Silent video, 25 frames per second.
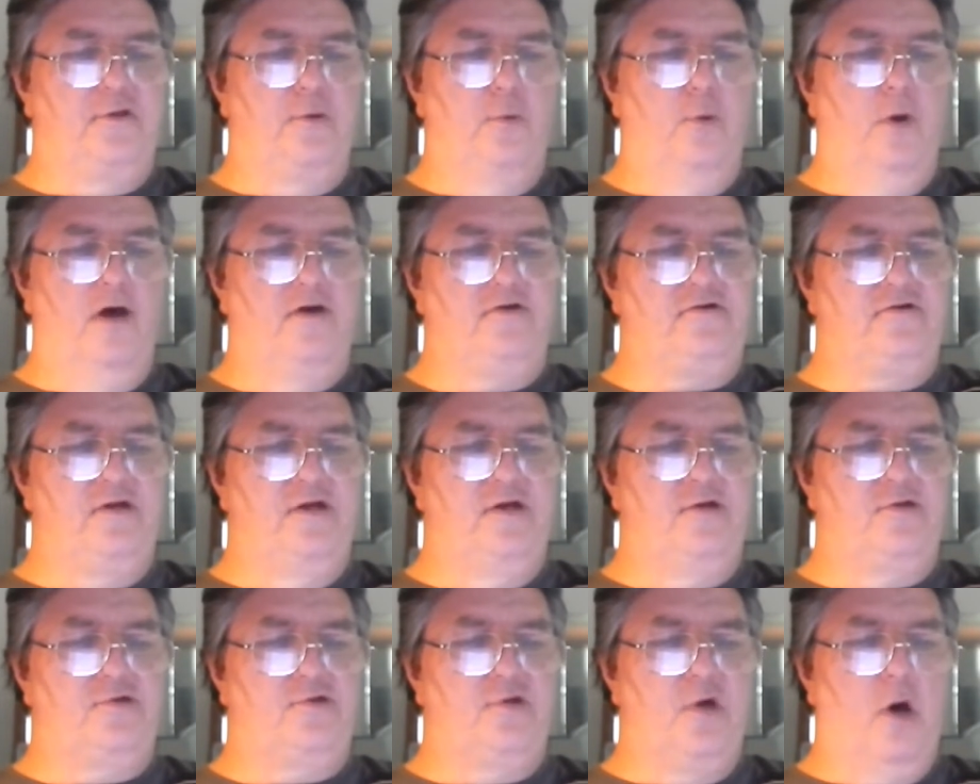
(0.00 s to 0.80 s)
the
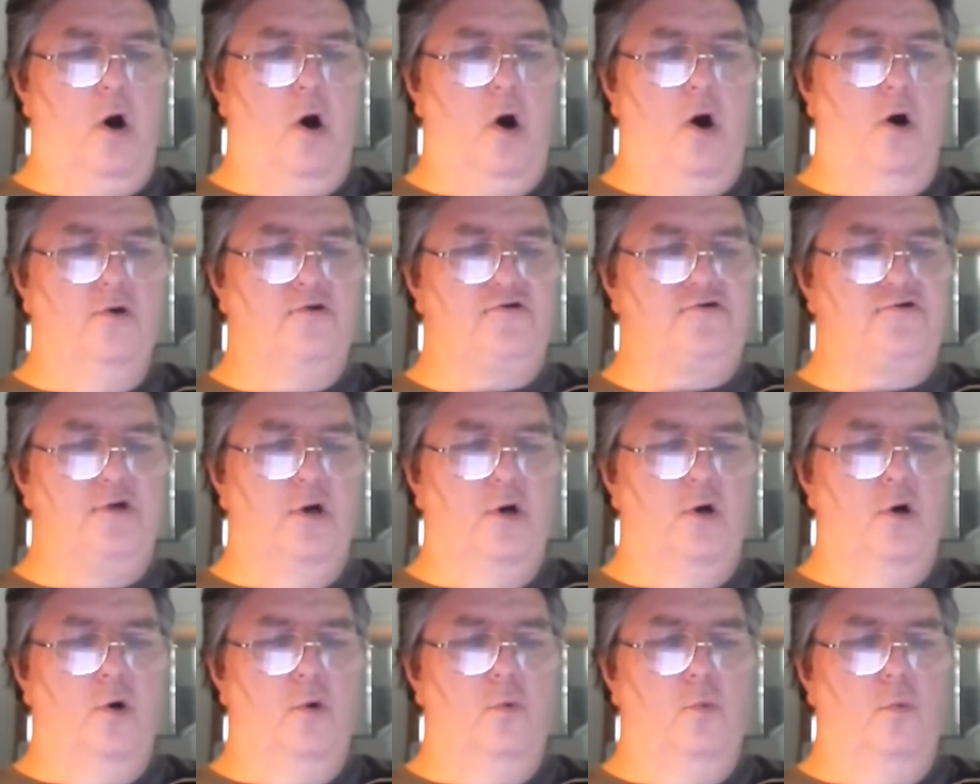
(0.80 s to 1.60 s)
residents
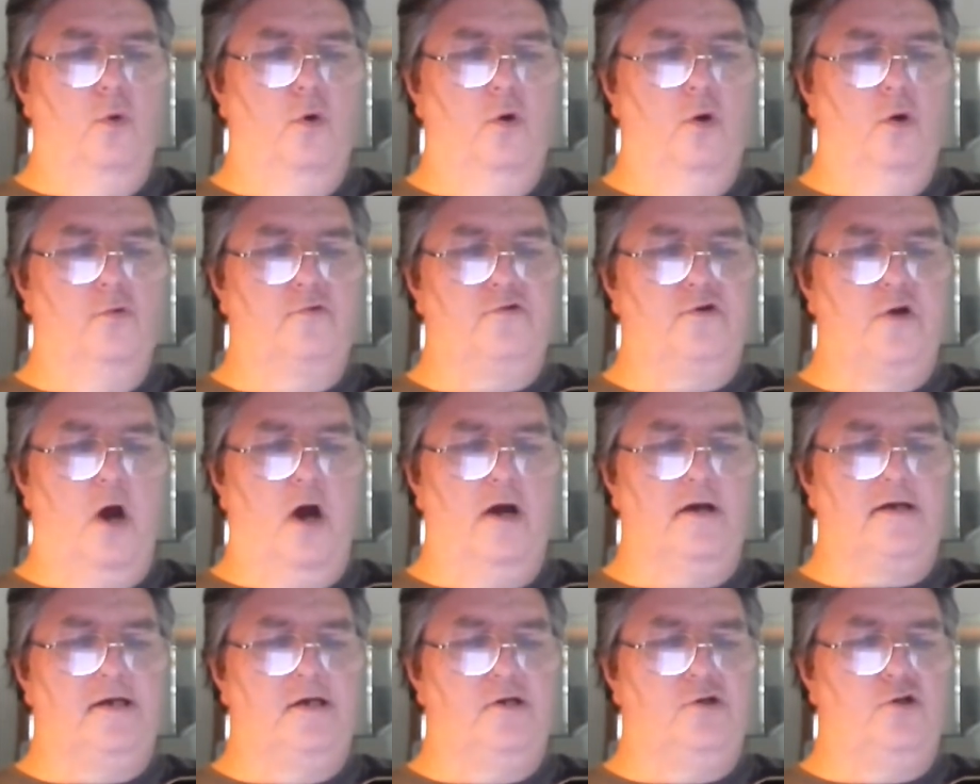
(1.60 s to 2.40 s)
also were
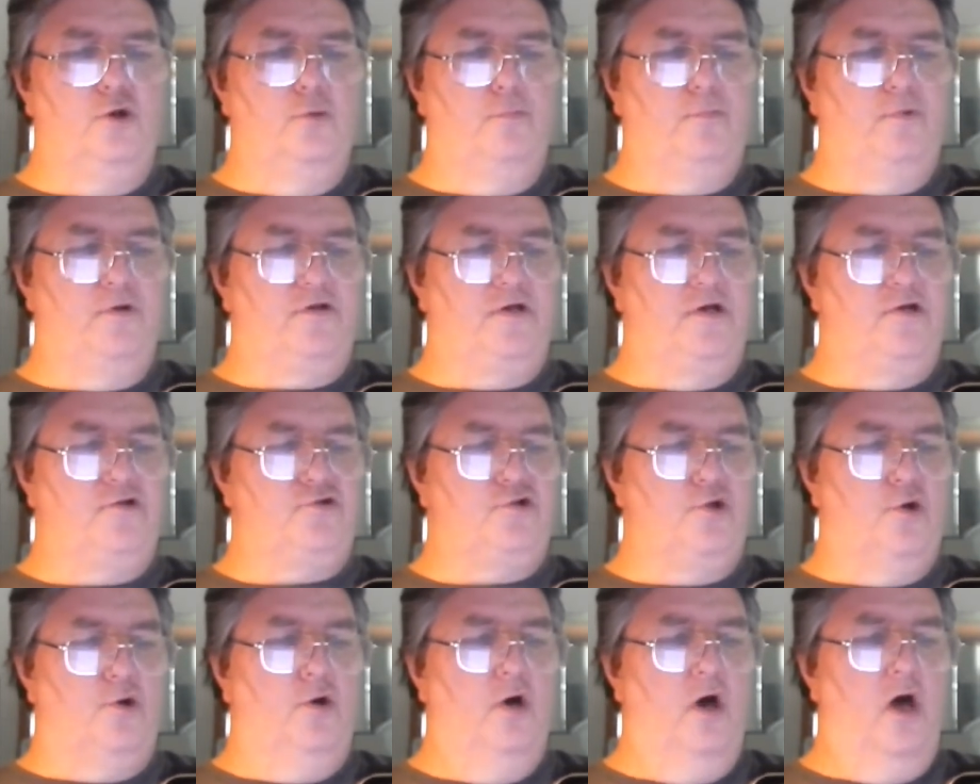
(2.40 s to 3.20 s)
talking to
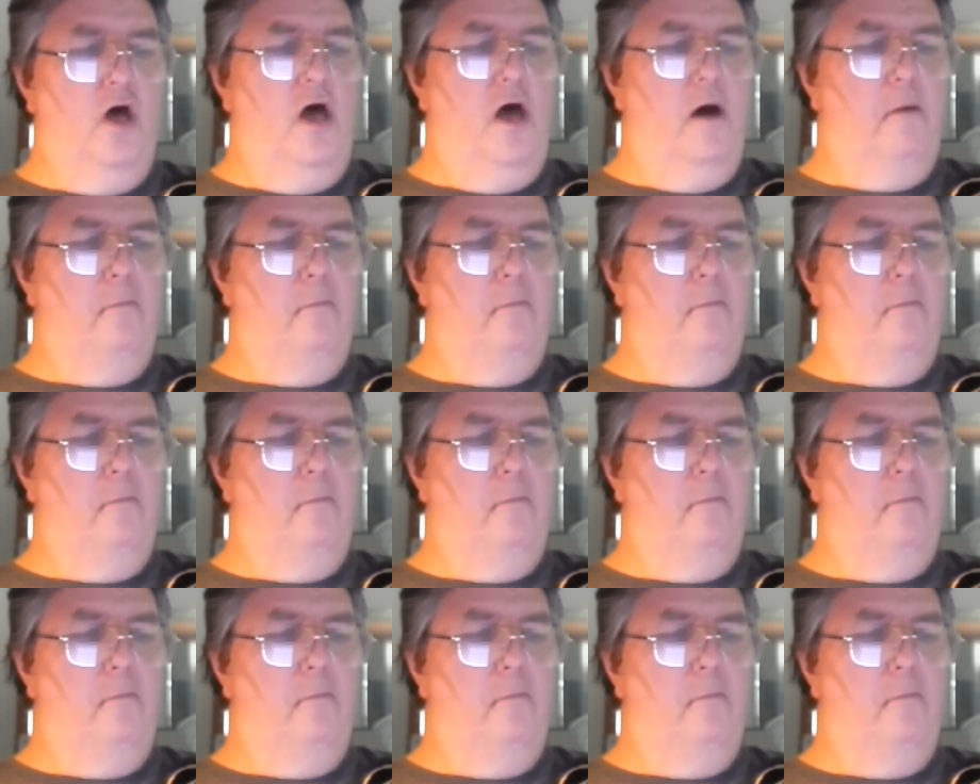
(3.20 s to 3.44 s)
potential